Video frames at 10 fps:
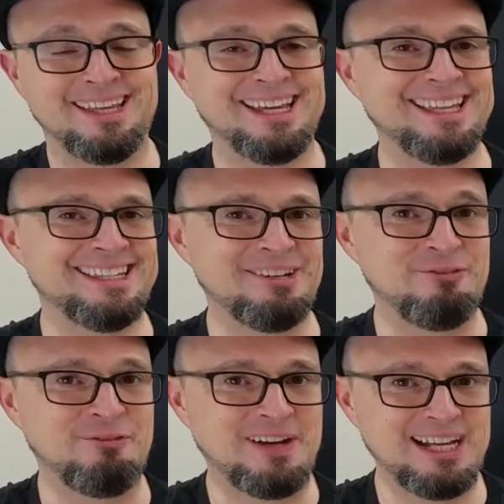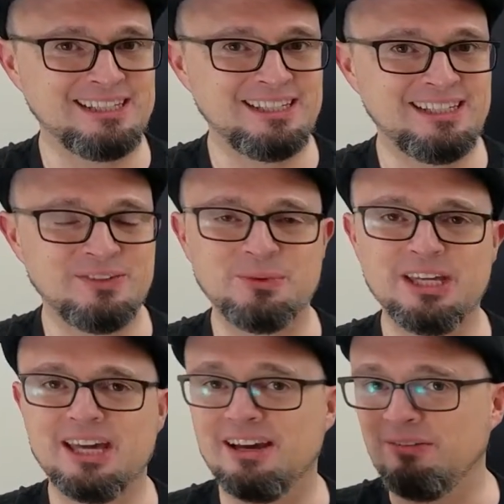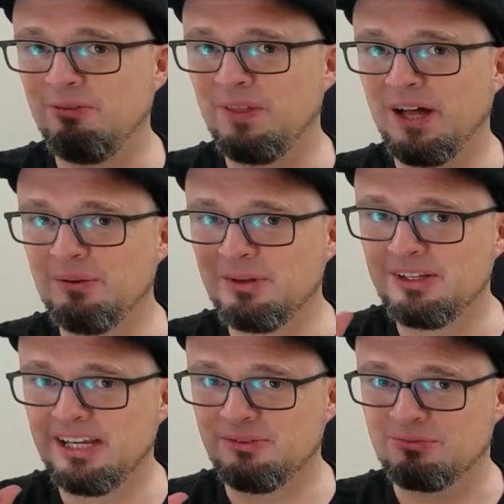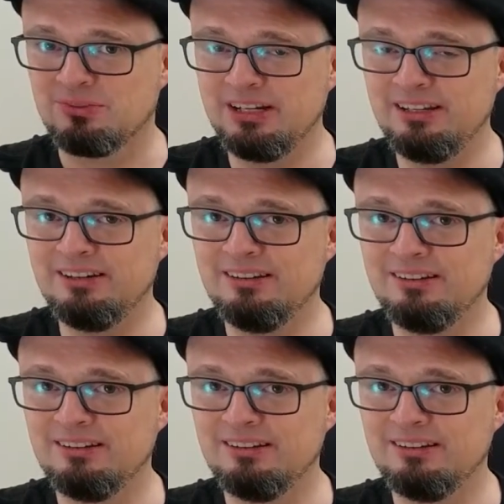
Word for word: And then finally, we have thumb and ring,